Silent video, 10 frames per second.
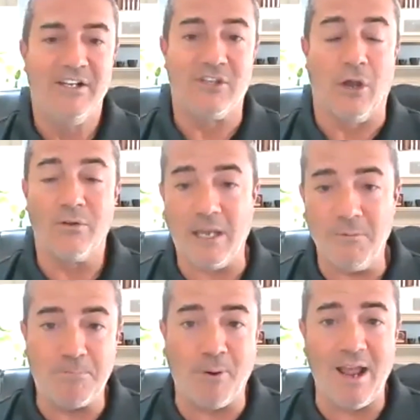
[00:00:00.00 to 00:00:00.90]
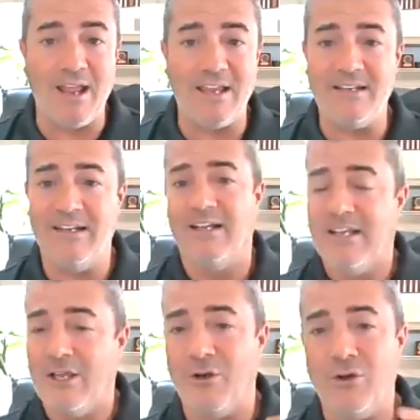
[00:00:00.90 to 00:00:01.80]
So get with Brian.
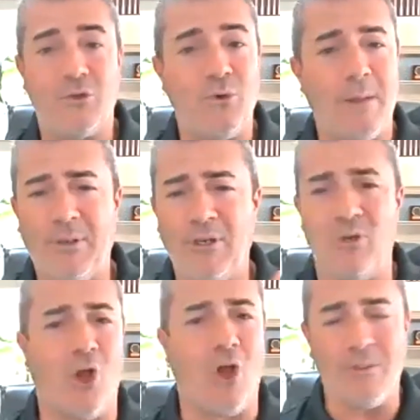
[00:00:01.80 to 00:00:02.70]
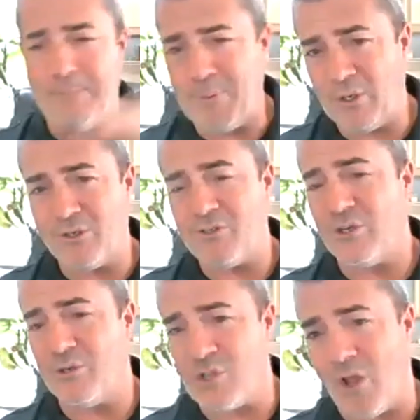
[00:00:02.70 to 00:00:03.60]
He'll hook you up. He knows all the builders. He
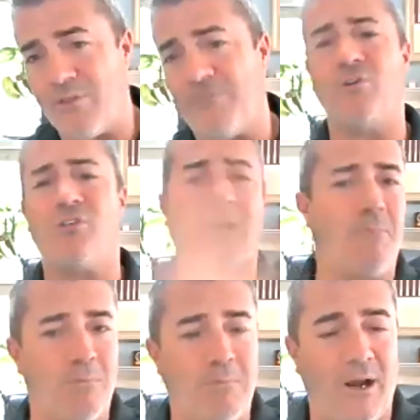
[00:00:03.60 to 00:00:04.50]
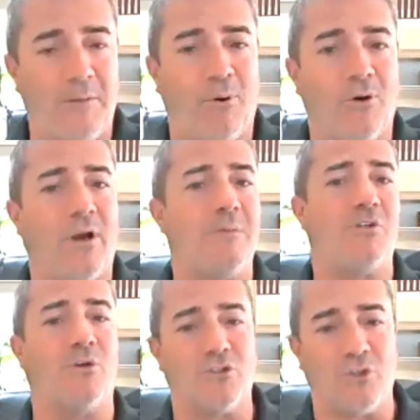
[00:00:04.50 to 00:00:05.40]
knows all the first-time homebuyer programs.
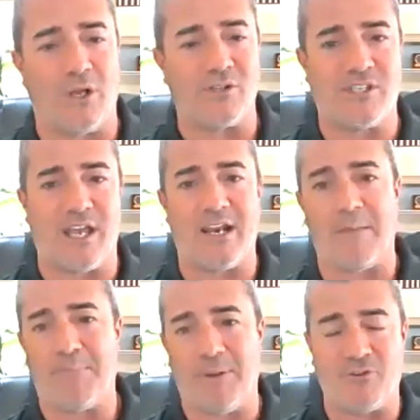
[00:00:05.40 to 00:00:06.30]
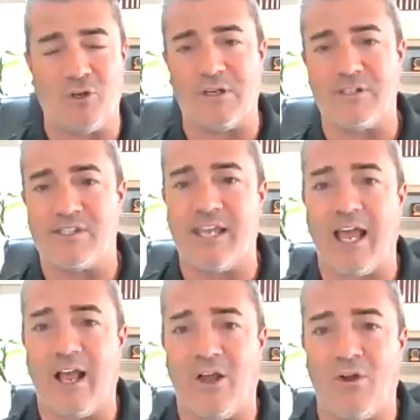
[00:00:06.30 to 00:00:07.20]
He'll get you all set up. If you're looking to
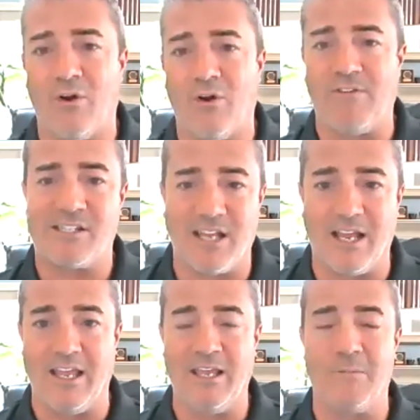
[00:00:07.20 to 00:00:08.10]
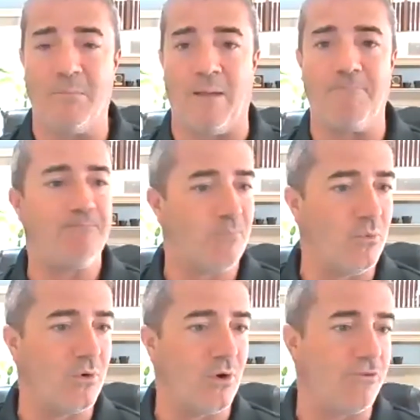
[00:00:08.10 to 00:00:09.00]
sell or invest, hit him up.
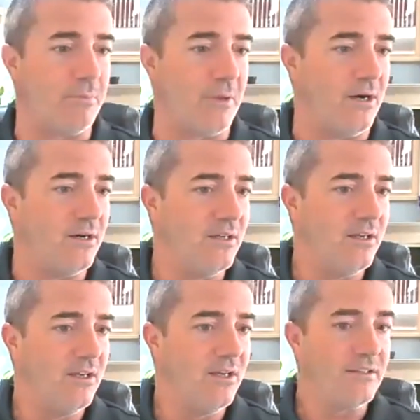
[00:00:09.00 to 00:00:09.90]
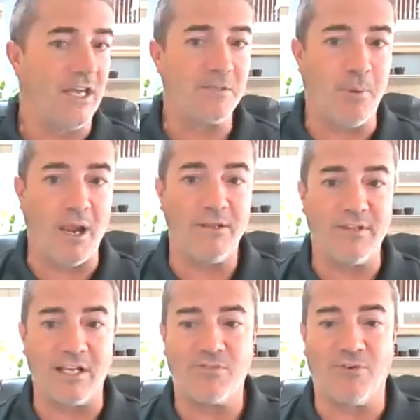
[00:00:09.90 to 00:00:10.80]
We'll go from there. Thanks, Brian.
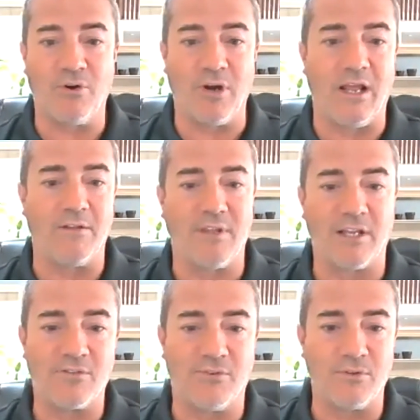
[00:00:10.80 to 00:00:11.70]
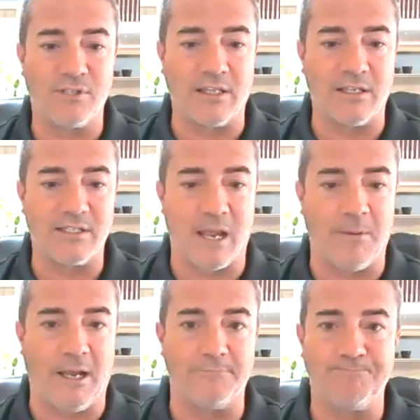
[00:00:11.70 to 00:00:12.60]
Thanks for taking the time
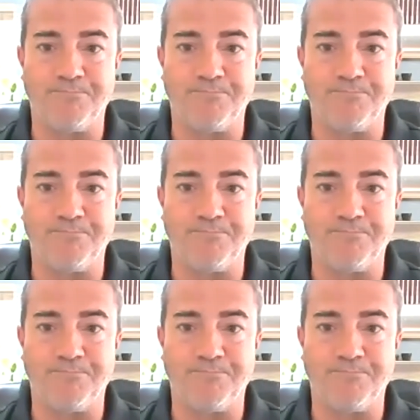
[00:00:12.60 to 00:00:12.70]
out.